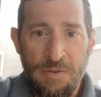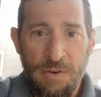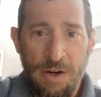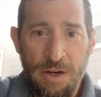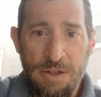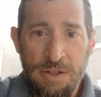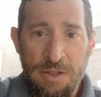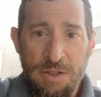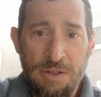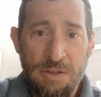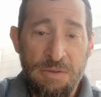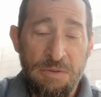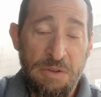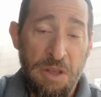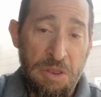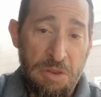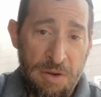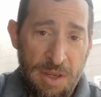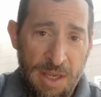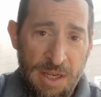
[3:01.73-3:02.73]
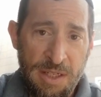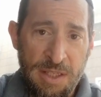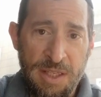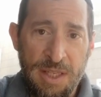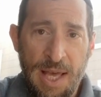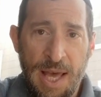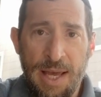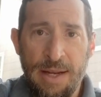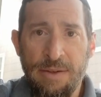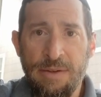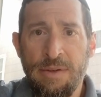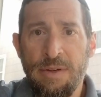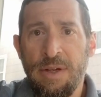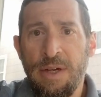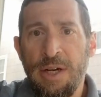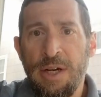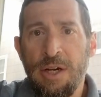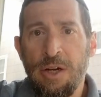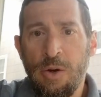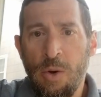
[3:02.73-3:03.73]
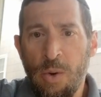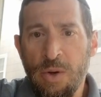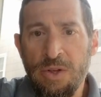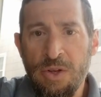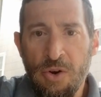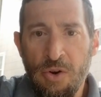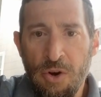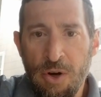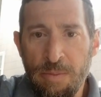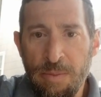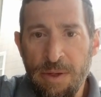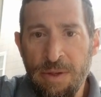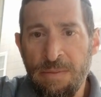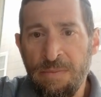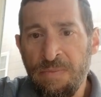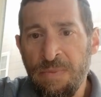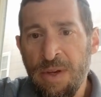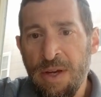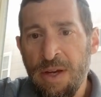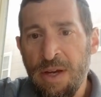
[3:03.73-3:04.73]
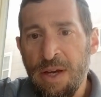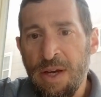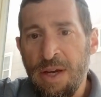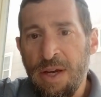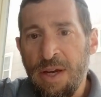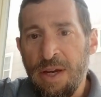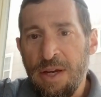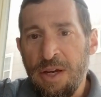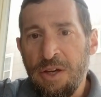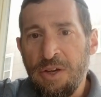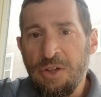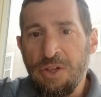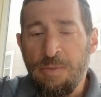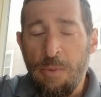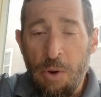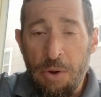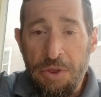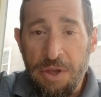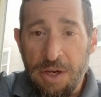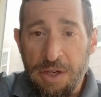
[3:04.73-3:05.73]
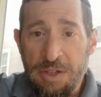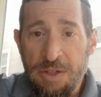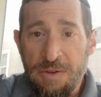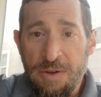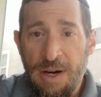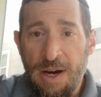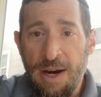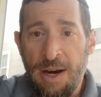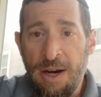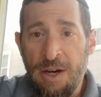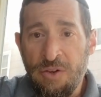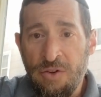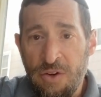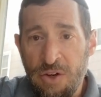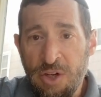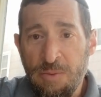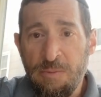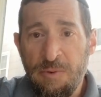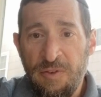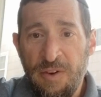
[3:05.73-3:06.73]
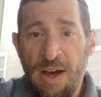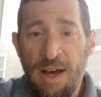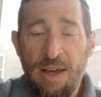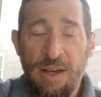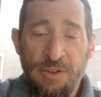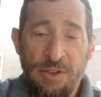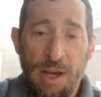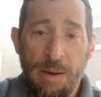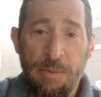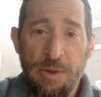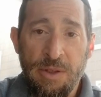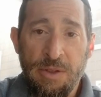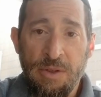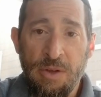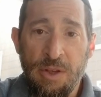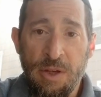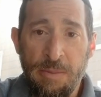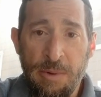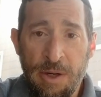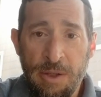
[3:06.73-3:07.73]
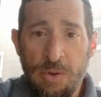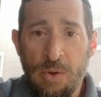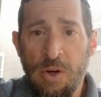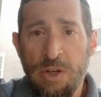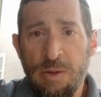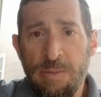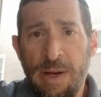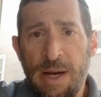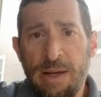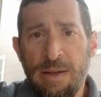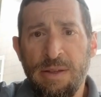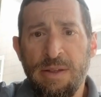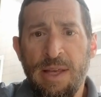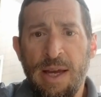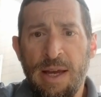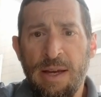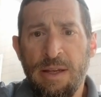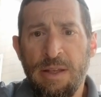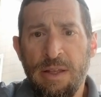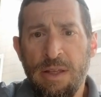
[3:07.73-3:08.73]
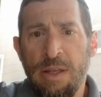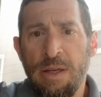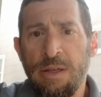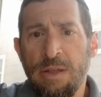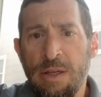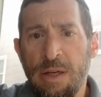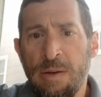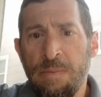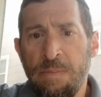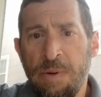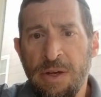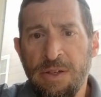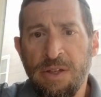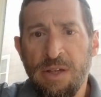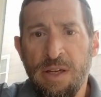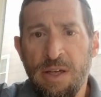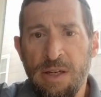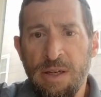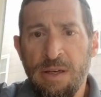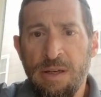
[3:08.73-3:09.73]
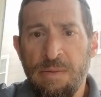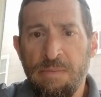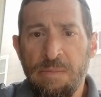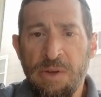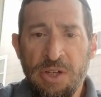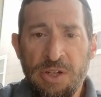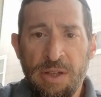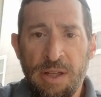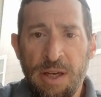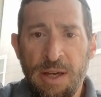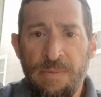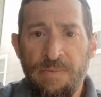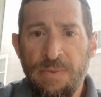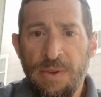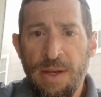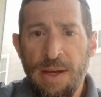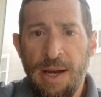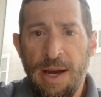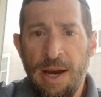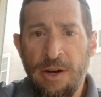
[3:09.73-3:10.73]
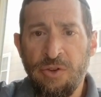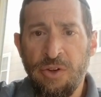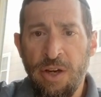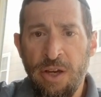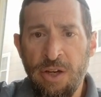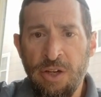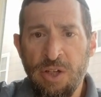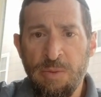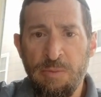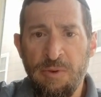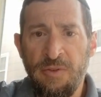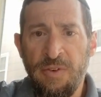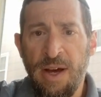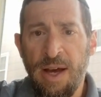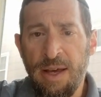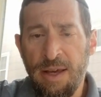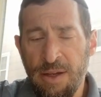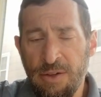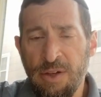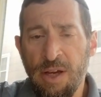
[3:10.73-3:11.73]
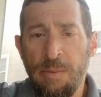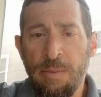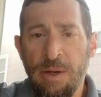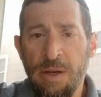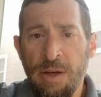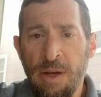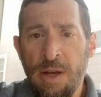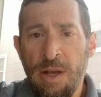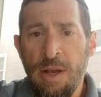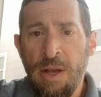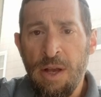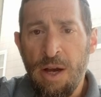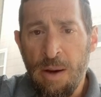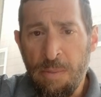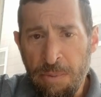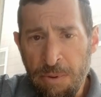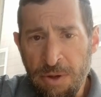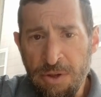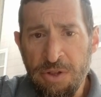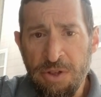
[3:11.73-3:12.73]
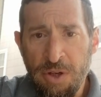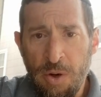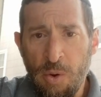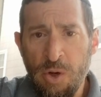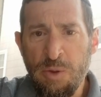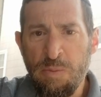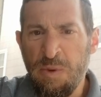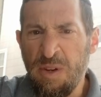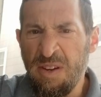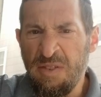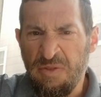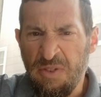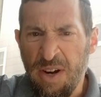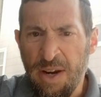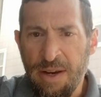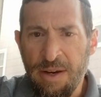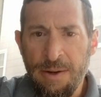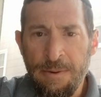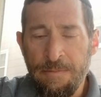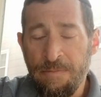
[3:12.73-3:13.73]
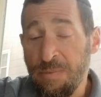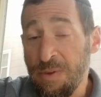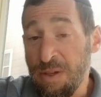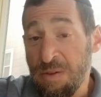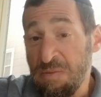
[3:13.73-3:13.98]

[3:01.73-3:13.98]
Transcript: As far as the things that cause the churban, small things. Ash ish mefachet tamid. So the Gemara talks about that there's a pasuk in Mishlei. Ash ish mefachet tamid. A person should always be afraid.